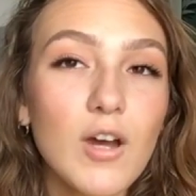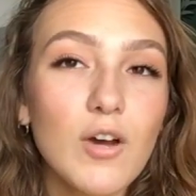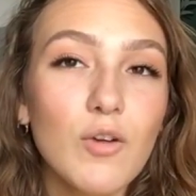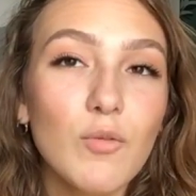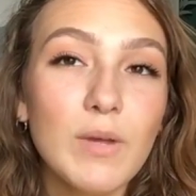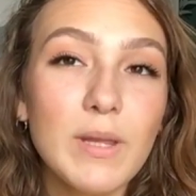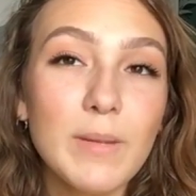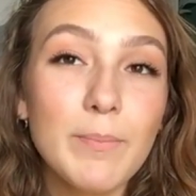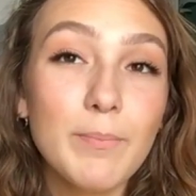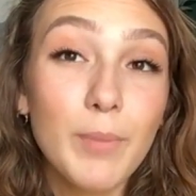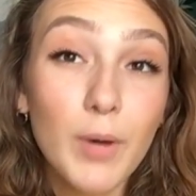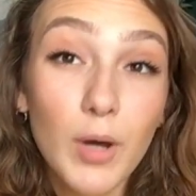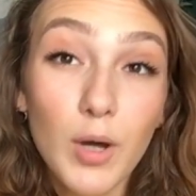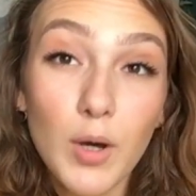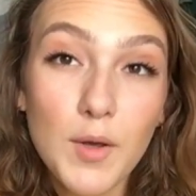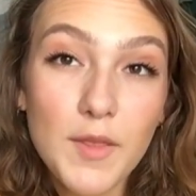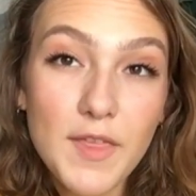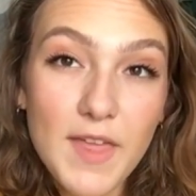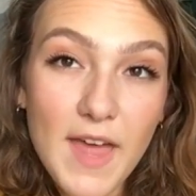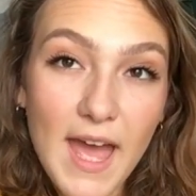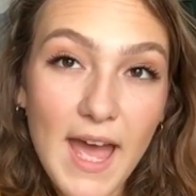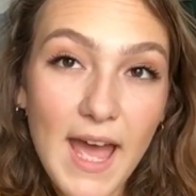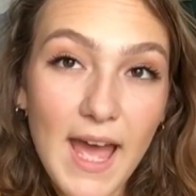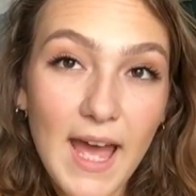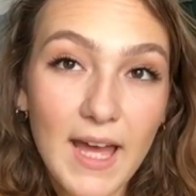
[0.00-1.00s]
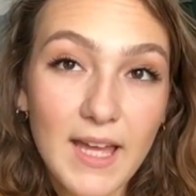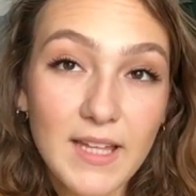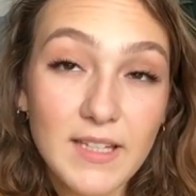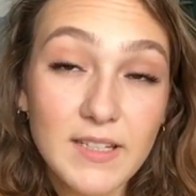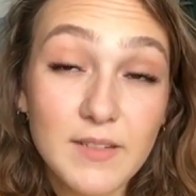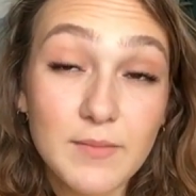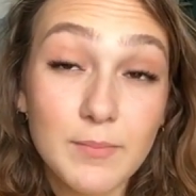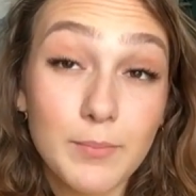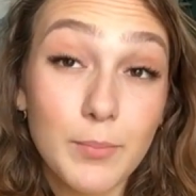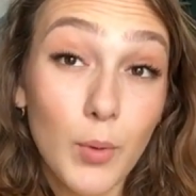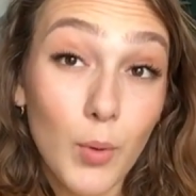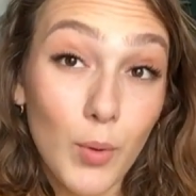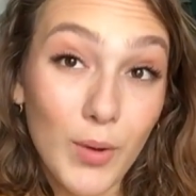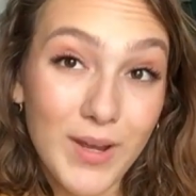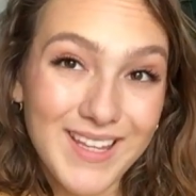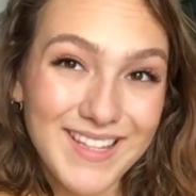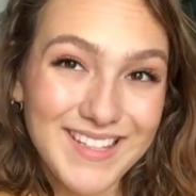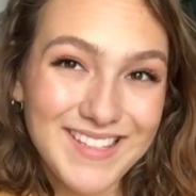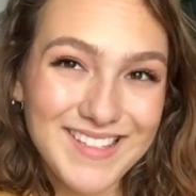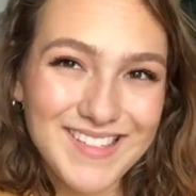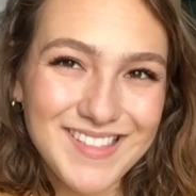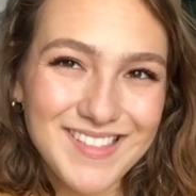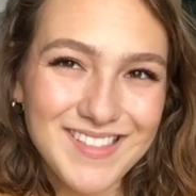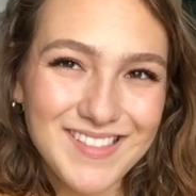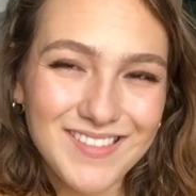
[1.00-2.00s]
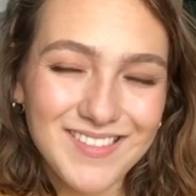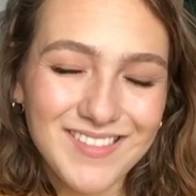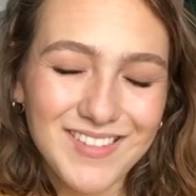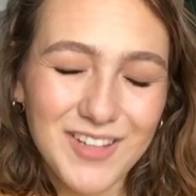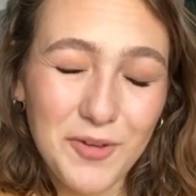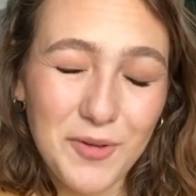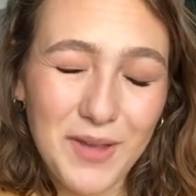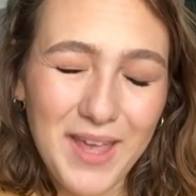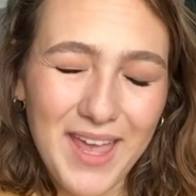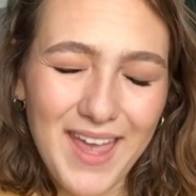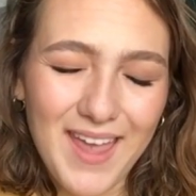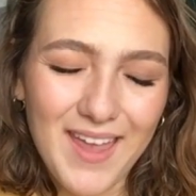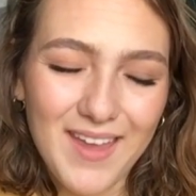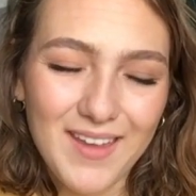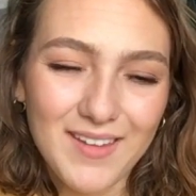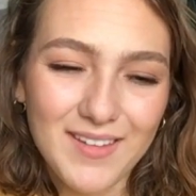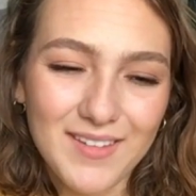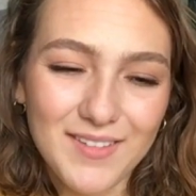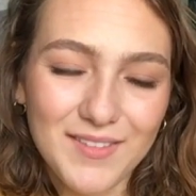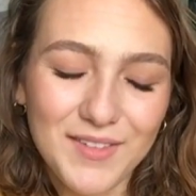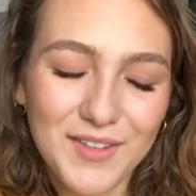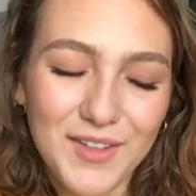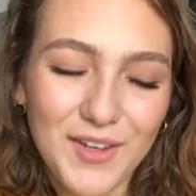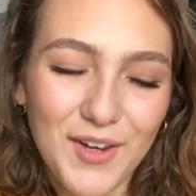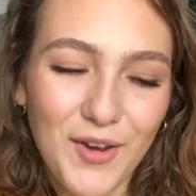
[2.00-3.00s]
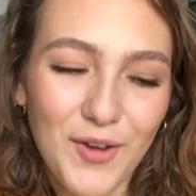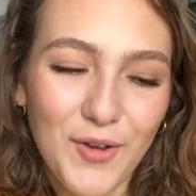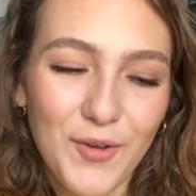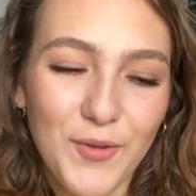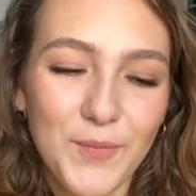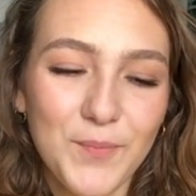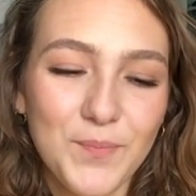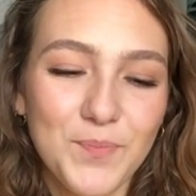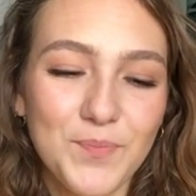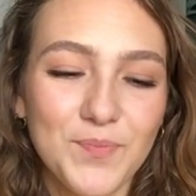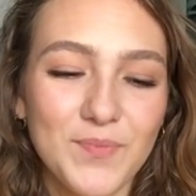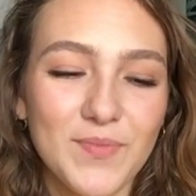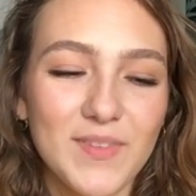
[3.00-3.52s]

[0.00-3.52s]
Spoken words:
We both had boys, okay? You know,